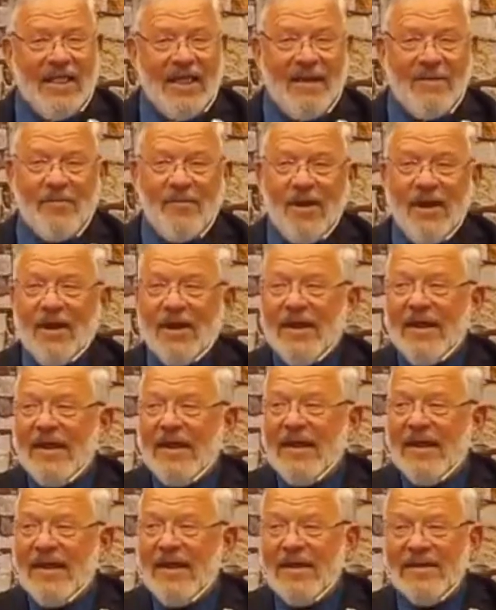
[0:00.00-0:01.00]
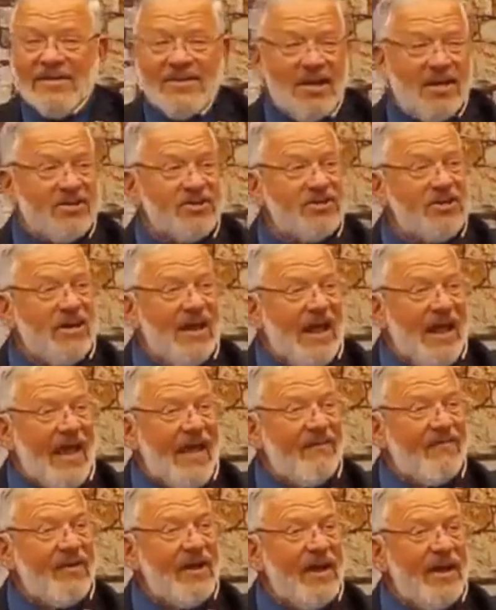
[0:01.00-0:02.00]
But it doesn't
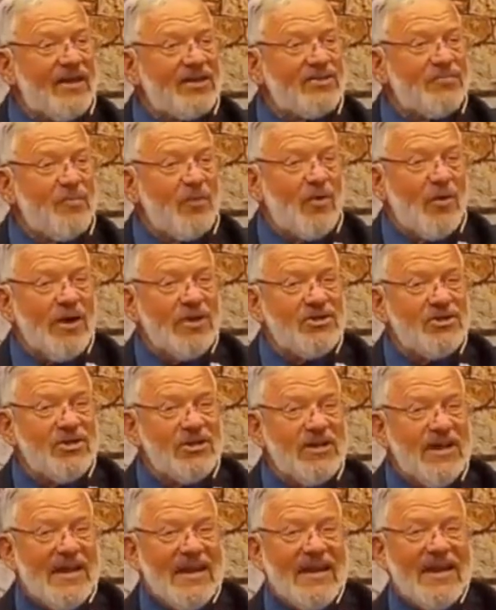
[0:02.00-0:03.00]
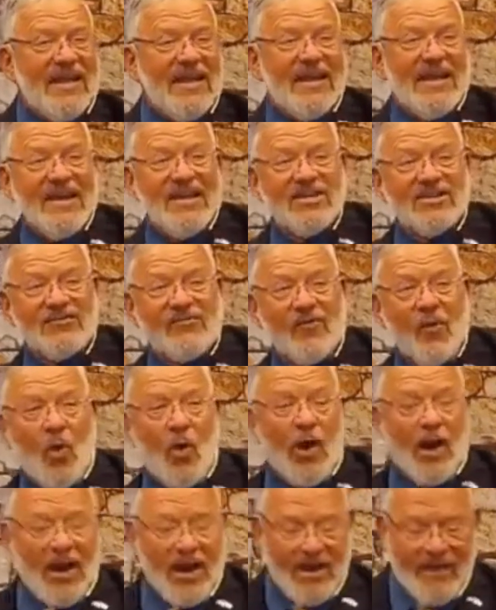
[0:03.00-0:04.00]
have an expiration date. It is
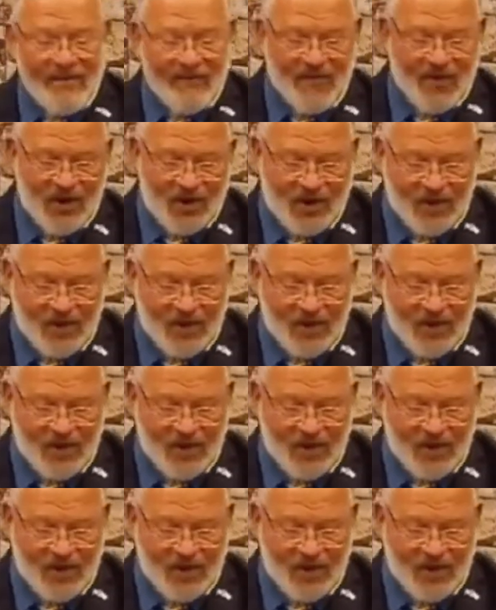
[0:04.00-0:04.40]
forever.